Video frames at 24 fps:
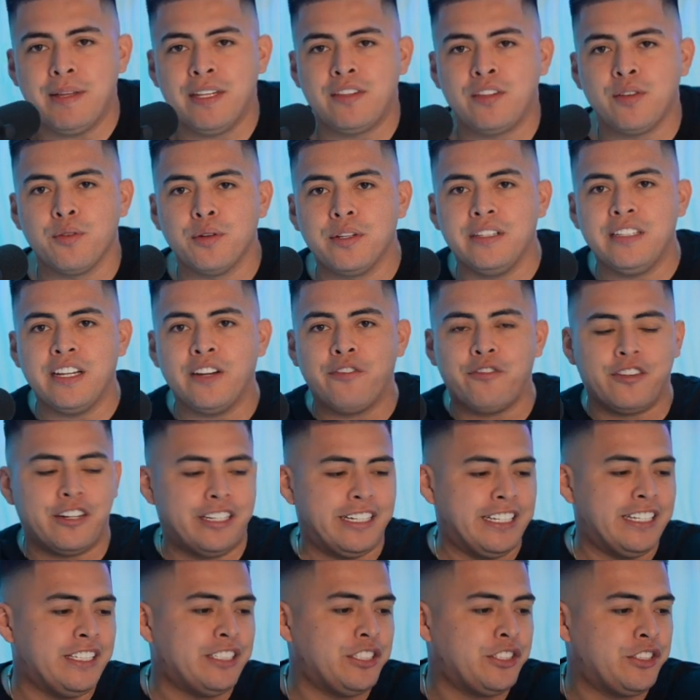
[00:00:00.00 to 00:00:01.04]
to a different
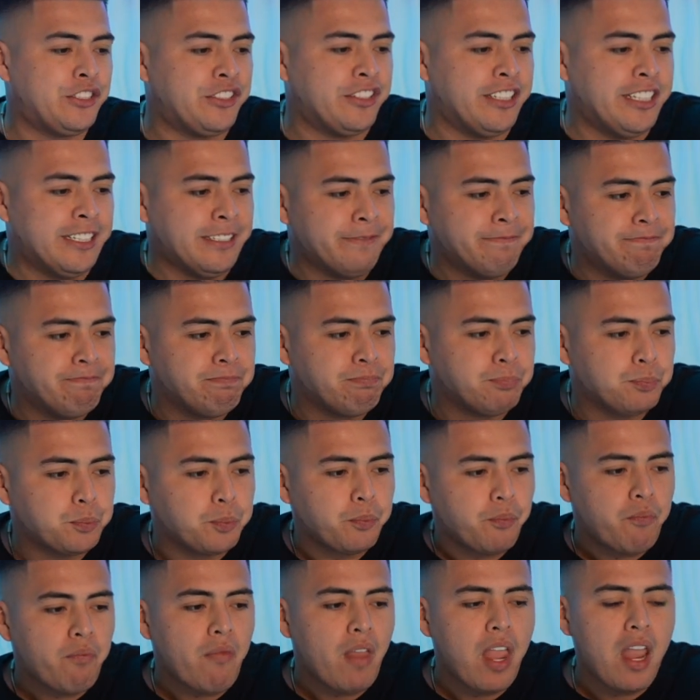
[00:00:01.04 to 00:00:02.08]
industry,
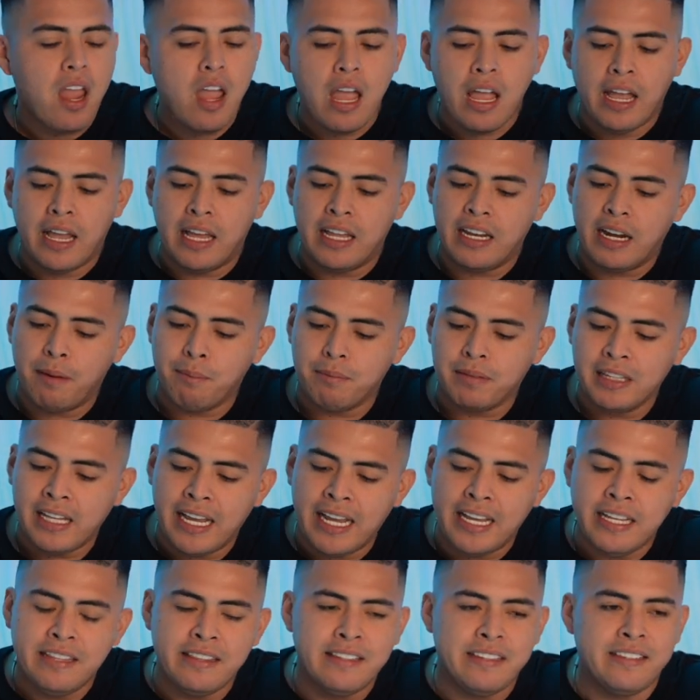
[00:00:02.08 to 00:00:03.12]
and I'm
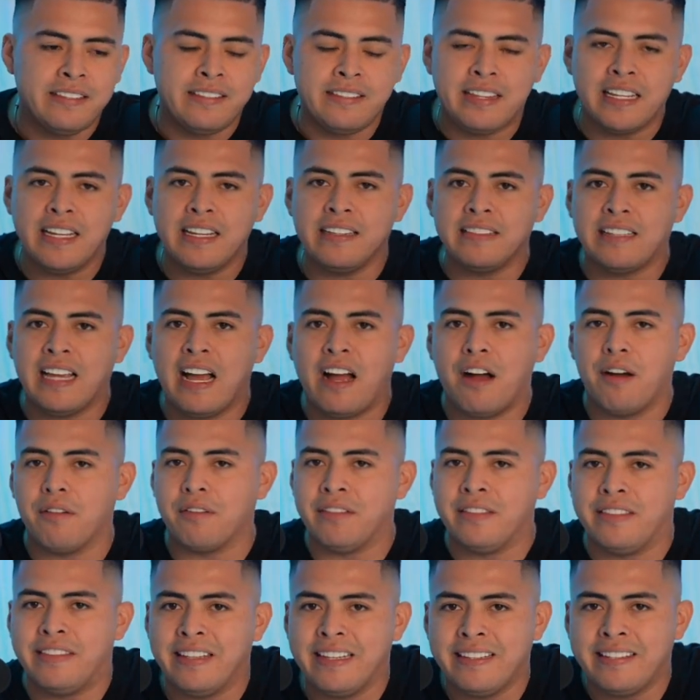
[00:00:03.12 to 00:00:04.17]
laying these things
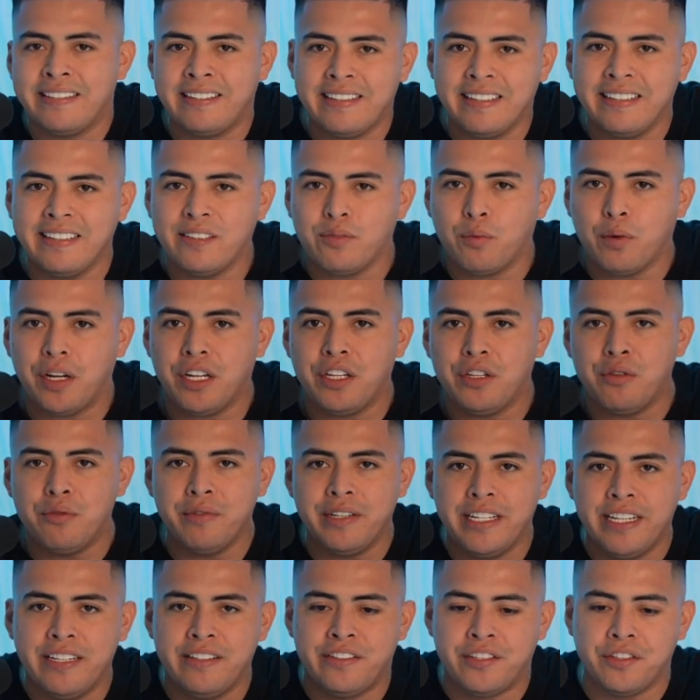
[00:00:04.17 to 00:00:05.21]
out. This is what you
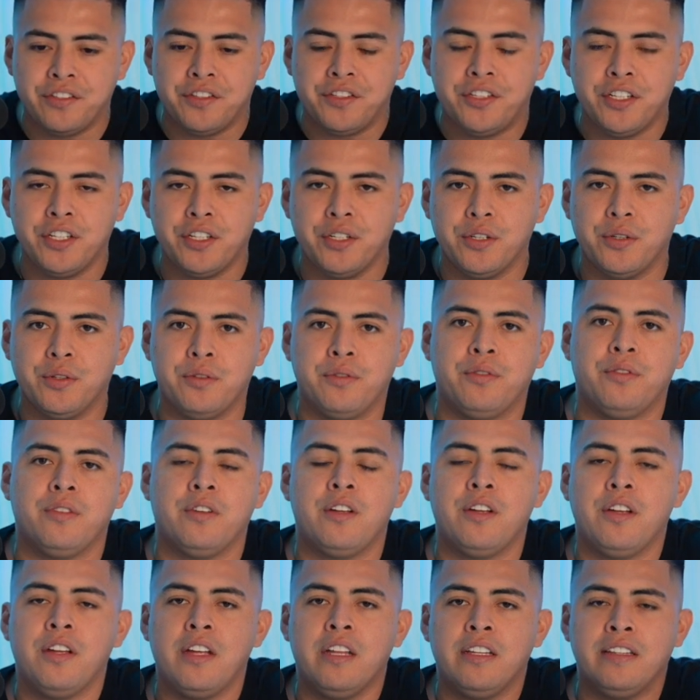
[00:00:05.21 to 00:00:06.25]
need to do.
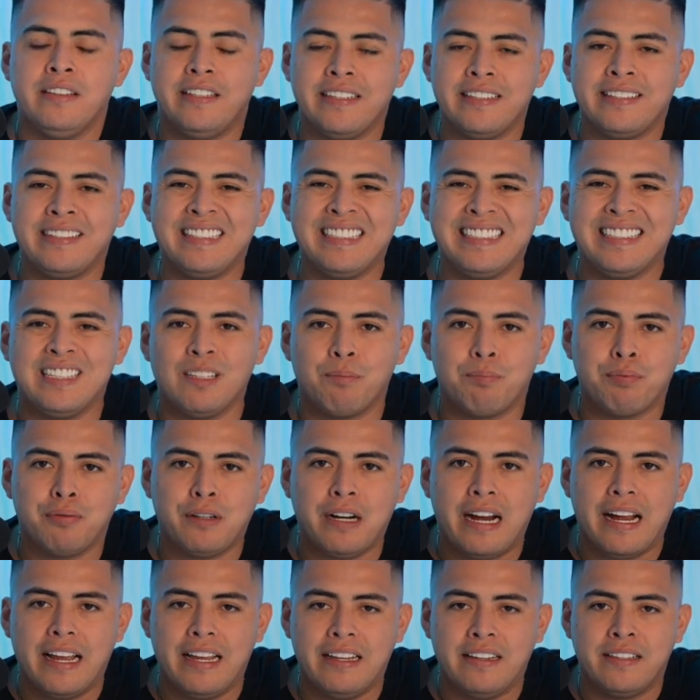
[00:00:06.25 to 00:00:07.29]
This is the
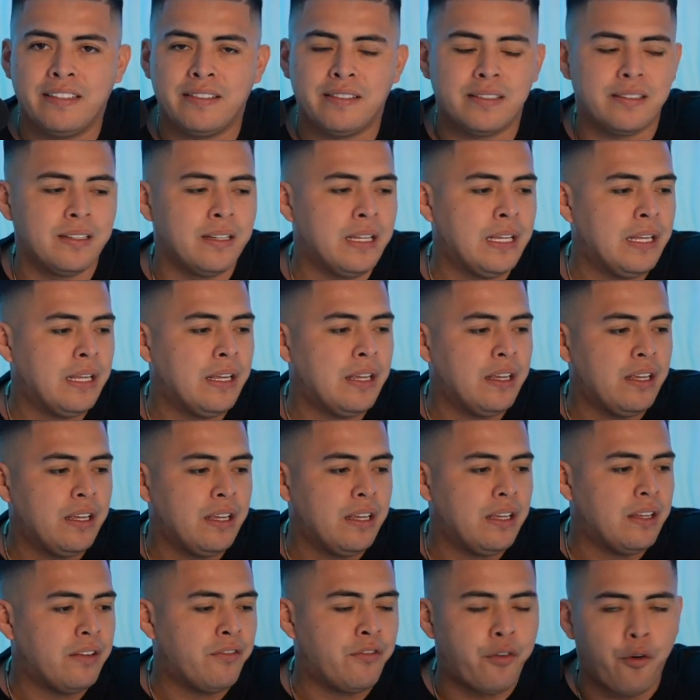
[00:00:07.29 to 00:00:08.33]
price
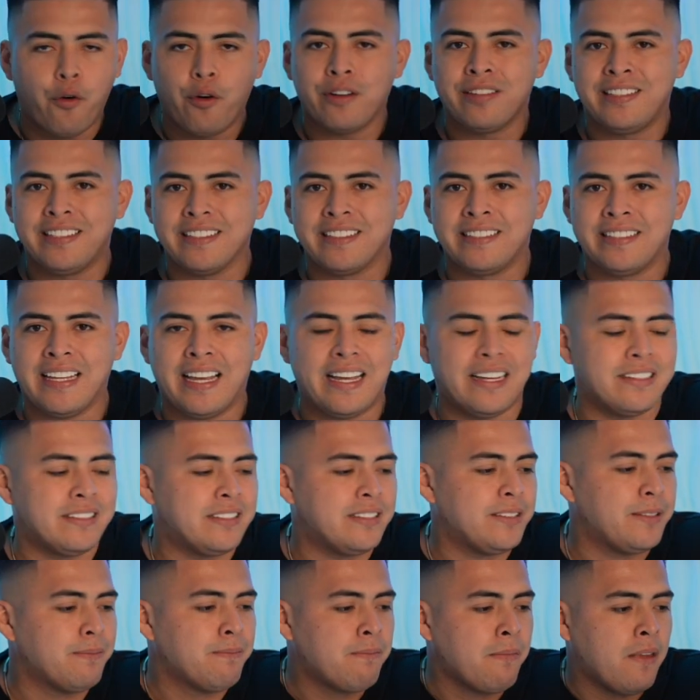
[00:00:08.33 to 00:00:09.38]
for success.